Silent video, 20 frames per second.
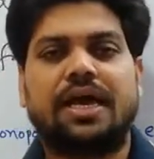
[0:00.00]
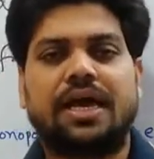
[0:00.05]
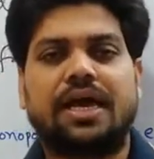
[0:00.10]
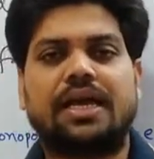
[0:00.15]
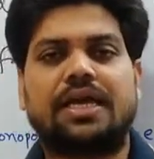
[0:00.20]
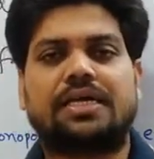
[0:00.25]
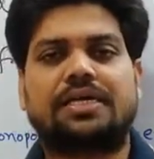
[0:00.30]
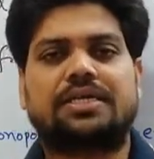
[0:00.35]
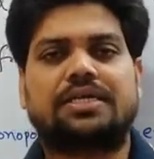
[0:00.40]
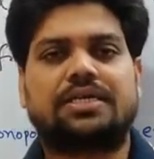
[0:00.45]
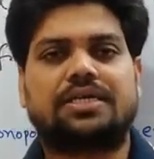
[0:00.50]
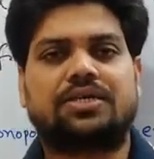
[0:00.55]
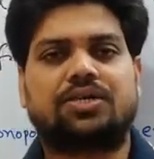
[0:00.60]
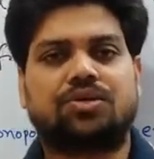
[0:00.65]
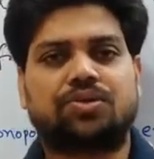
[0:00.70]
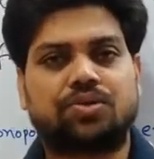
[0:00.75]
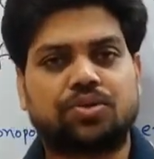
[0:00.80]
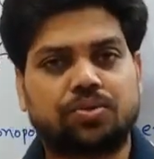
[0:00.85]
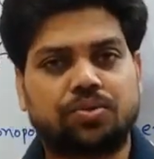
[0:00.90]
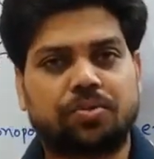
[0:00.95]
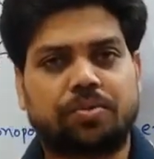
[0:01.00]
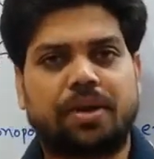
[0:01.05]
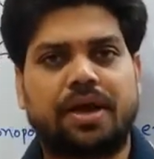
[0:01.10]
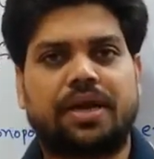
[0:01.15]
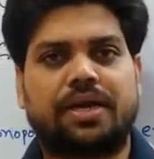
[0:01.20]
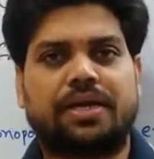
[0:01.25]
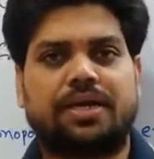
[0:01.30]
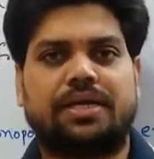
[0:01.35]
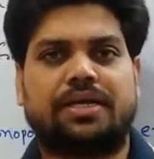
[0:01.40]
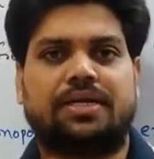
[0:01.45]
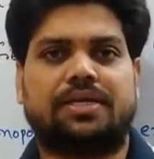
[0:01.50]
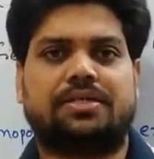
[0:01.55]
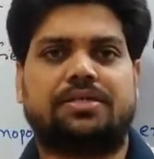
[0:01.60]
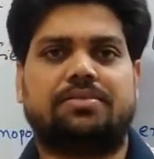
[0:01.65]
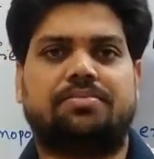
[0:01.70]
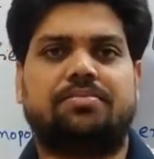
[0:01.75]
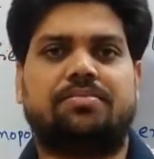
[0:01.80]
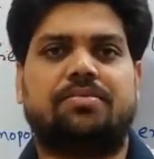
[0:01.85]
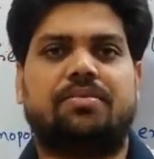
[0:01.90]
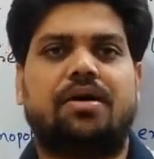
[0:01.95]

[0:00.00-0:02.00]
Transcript: electromagnetism